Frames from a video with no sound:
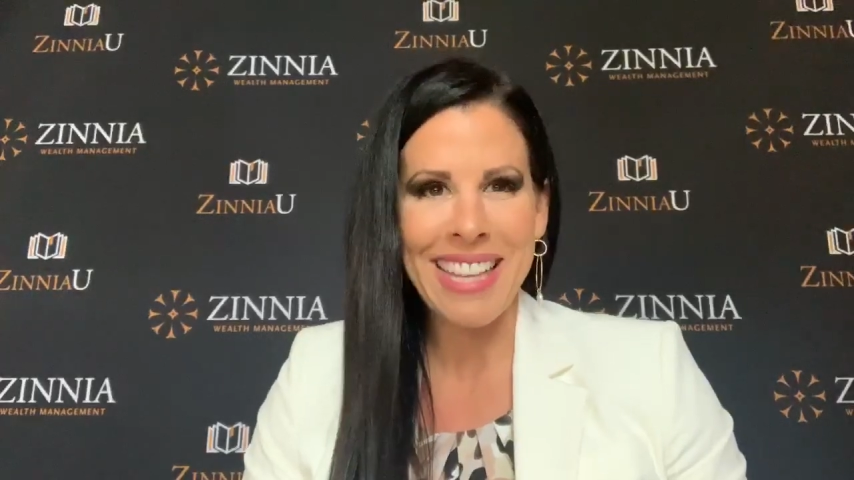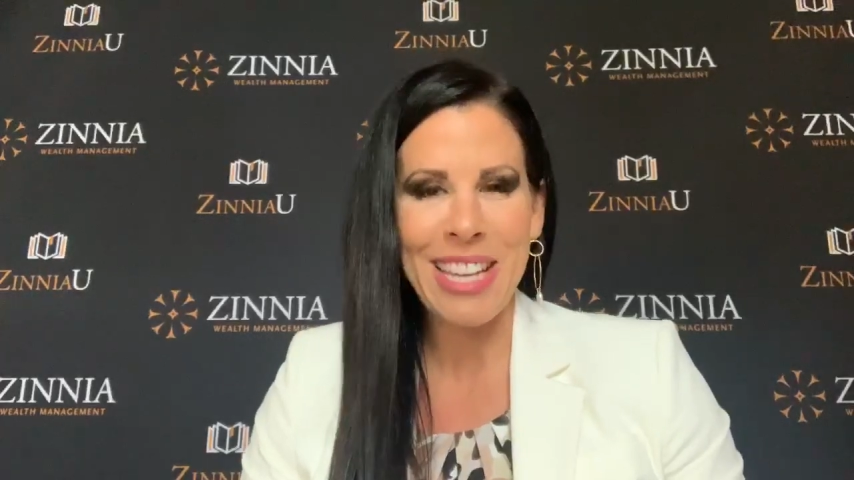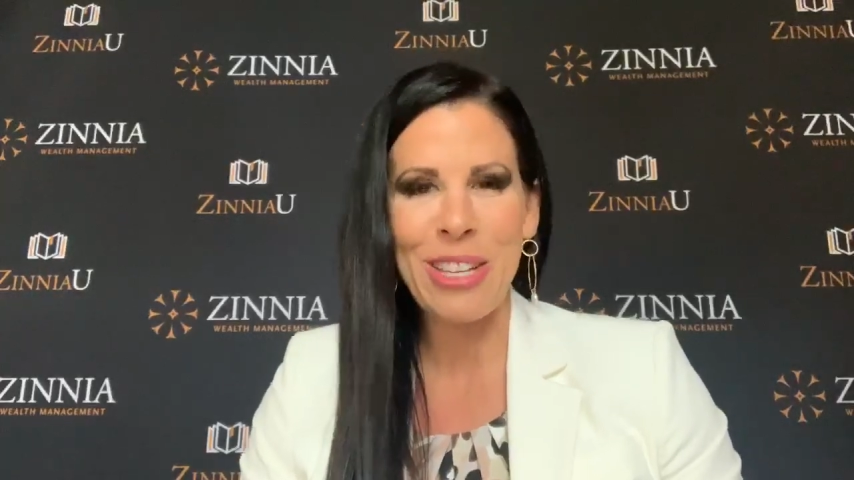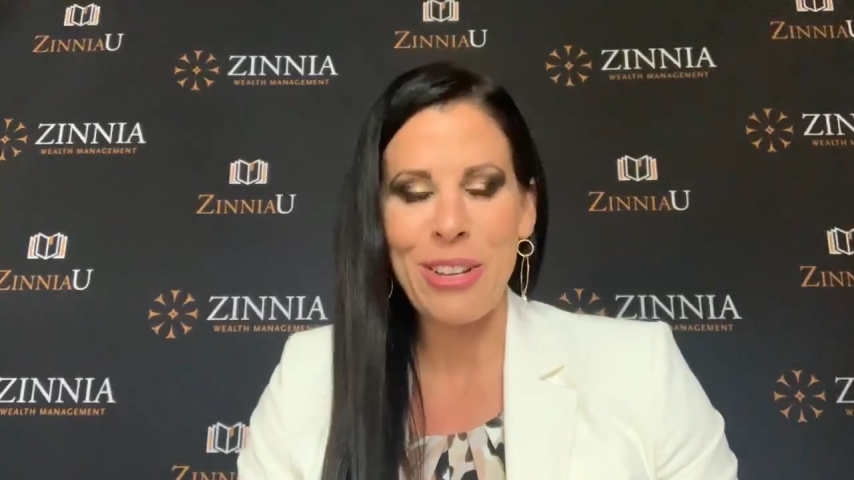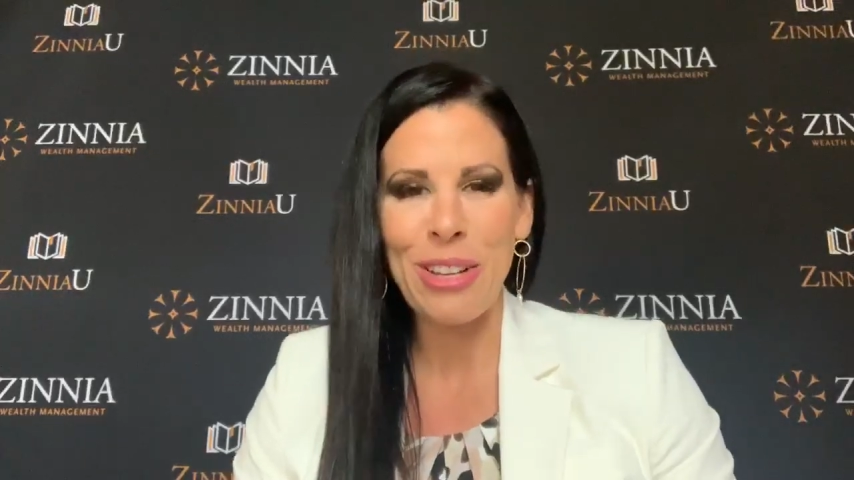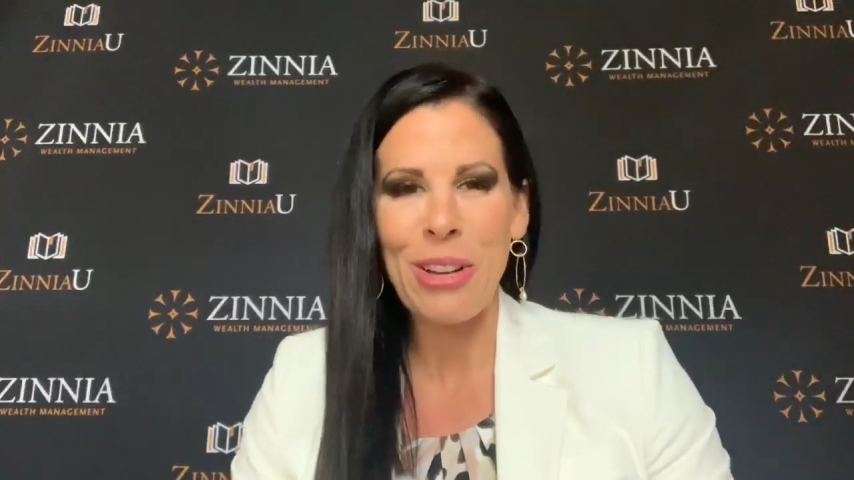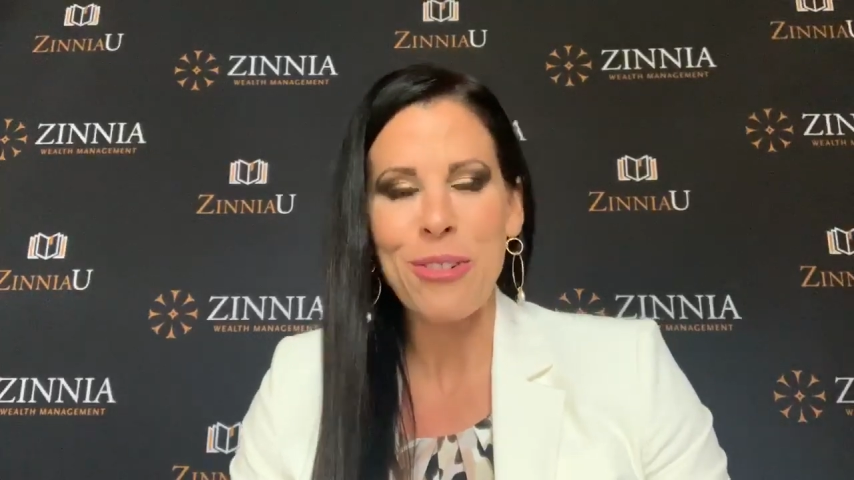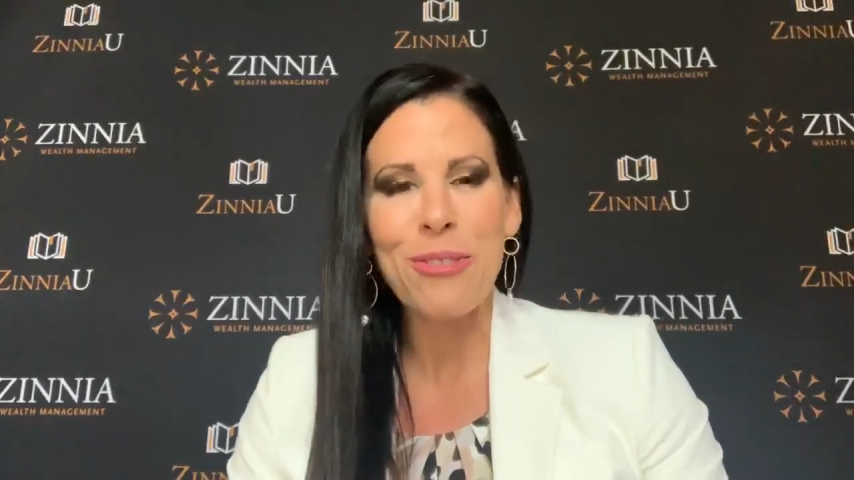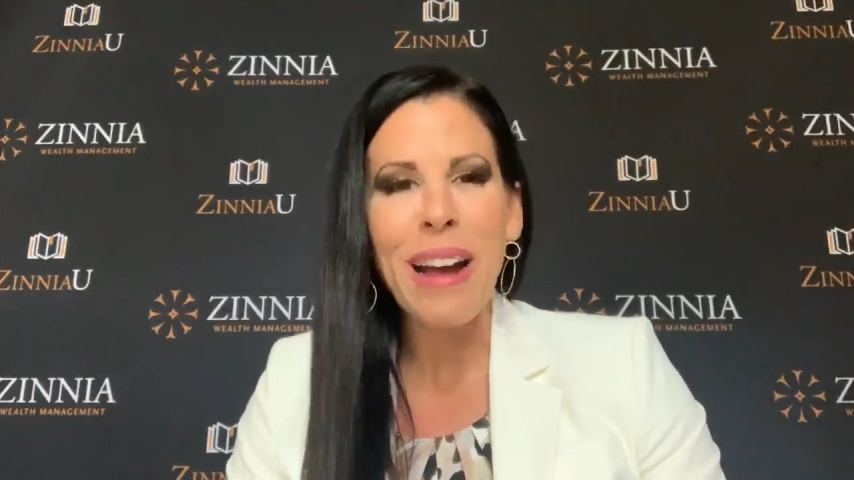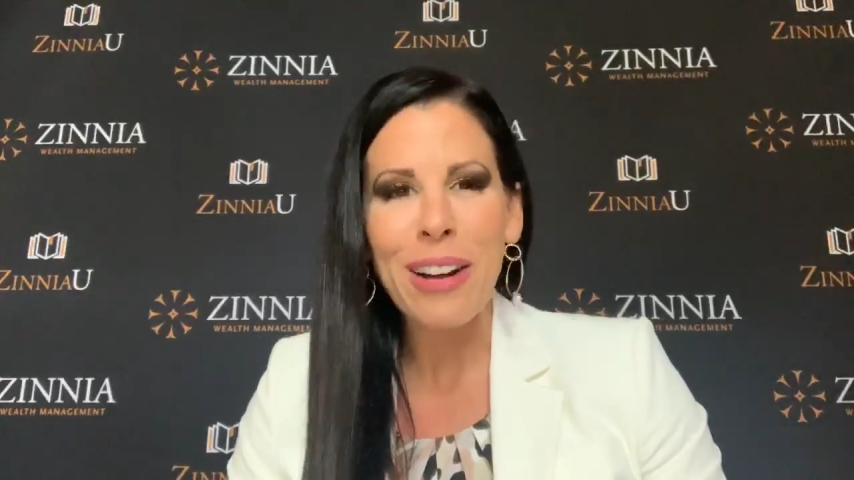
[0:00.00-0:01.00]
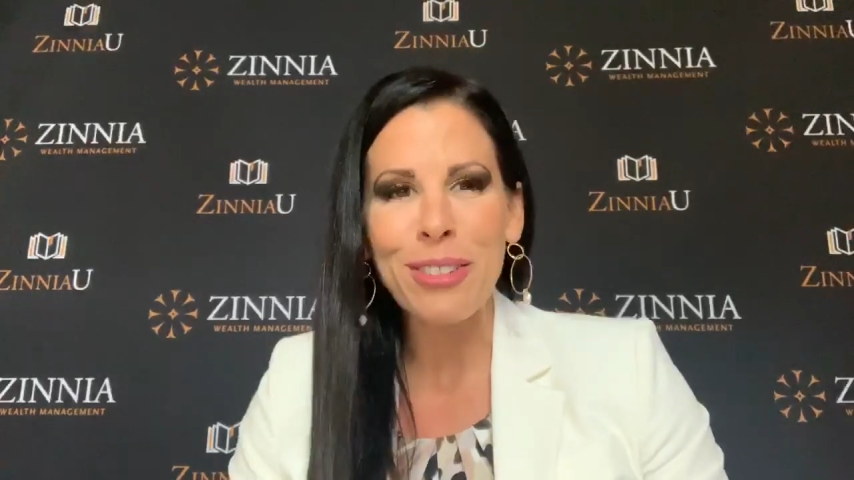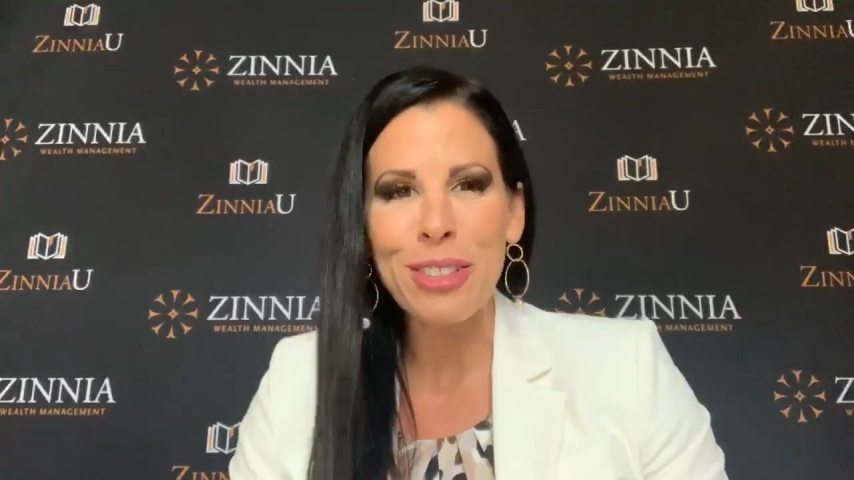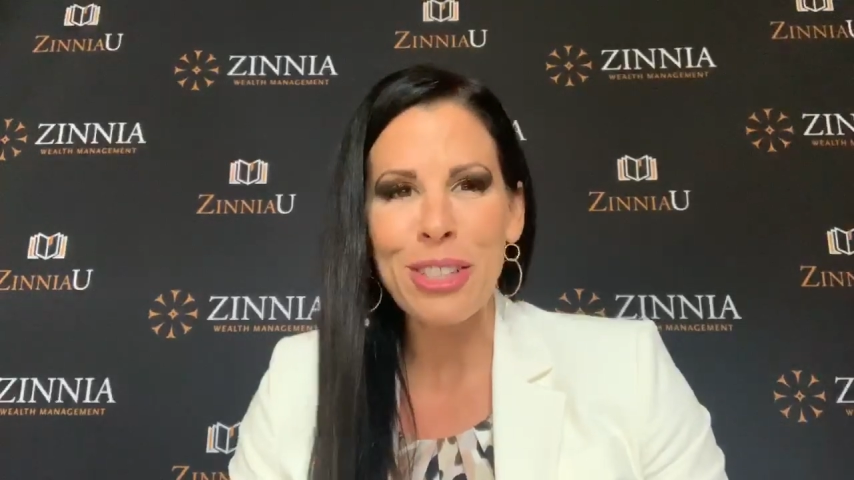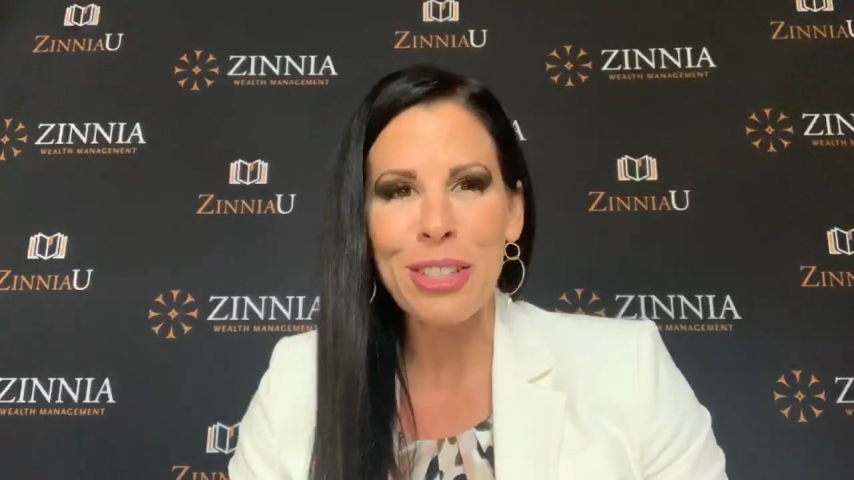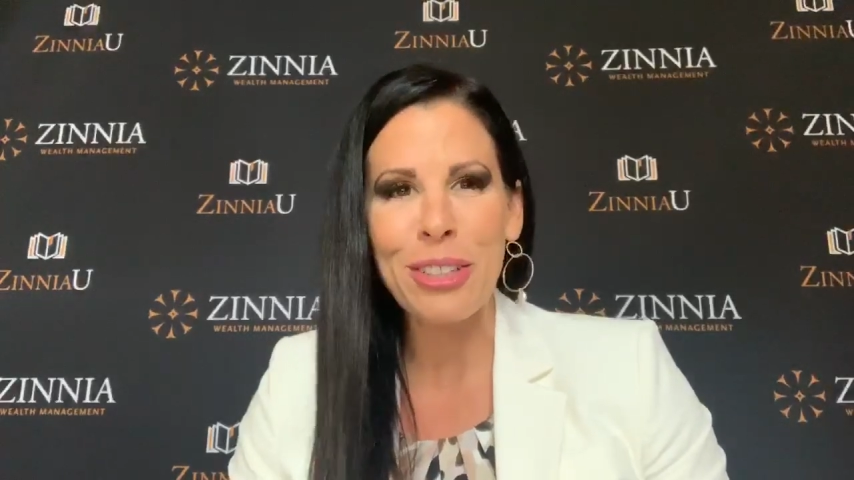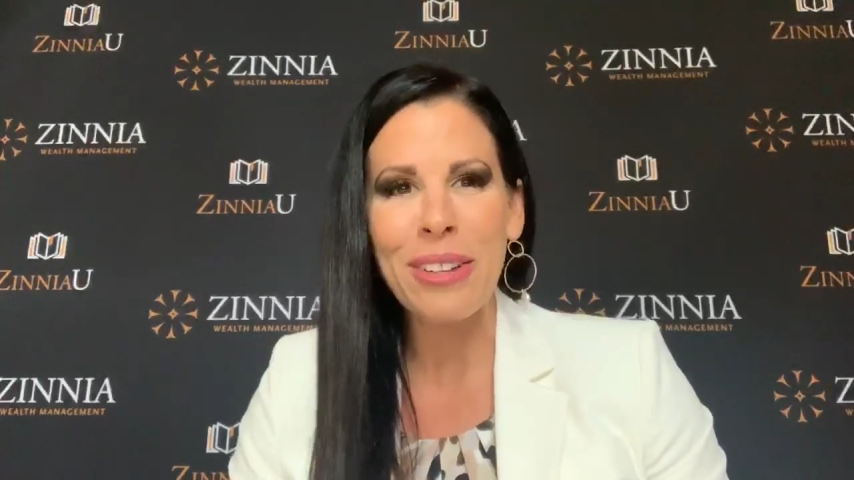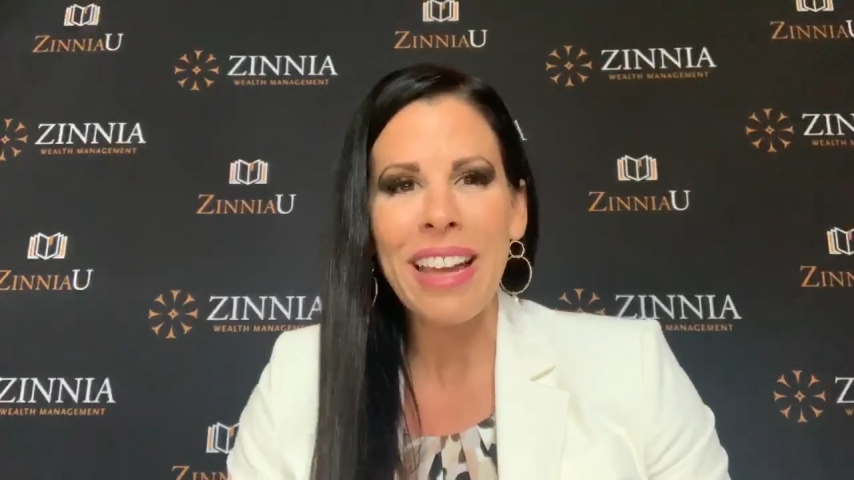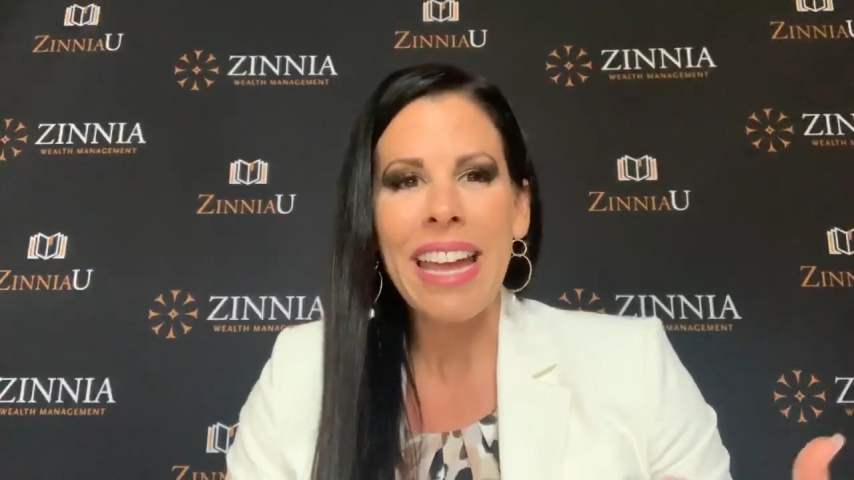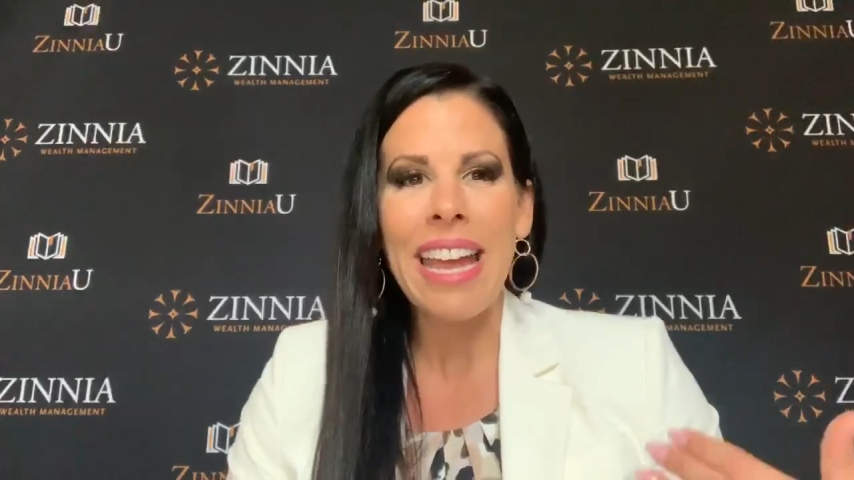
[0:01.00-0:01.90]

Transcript: that you could go travel to.